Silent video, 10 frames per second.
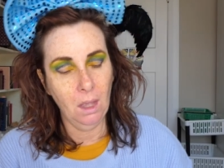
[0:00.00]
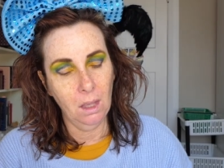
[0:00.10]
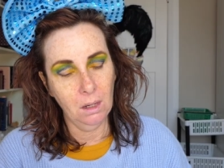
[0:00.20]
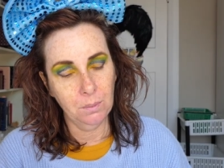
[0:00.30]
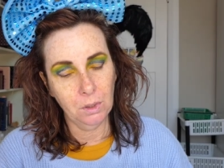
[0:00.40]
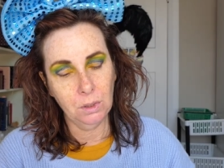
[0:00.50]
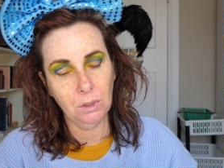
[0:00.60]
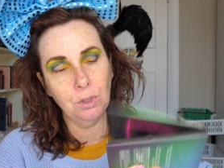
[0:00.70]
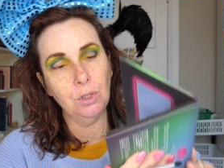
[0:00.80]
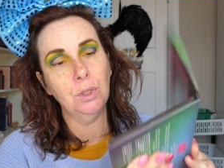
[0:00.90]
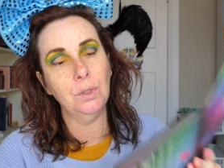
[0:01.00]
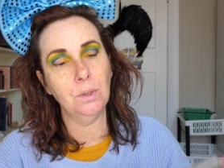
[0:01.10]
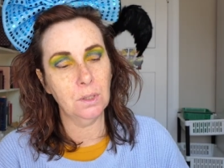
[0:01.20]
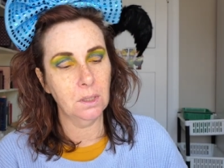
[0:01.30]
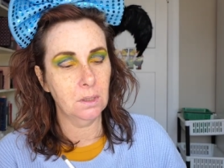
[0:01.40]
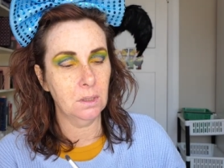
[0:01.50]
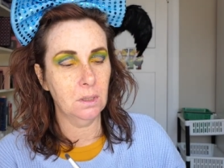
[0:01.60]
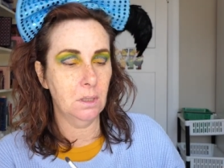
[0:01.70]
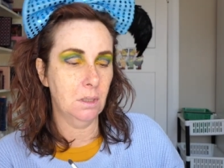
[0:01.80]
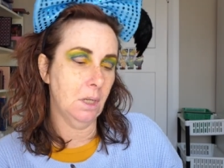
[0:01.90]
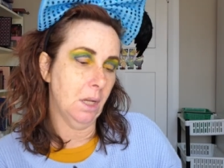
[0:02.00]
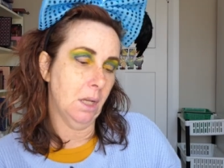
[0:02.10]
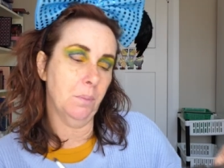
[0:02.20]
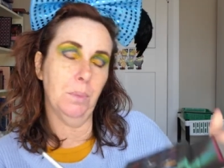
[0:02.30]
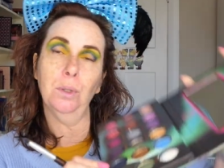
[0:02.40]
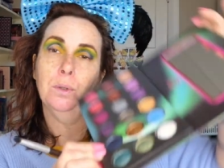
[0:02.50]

and I'm going to choose this dark blue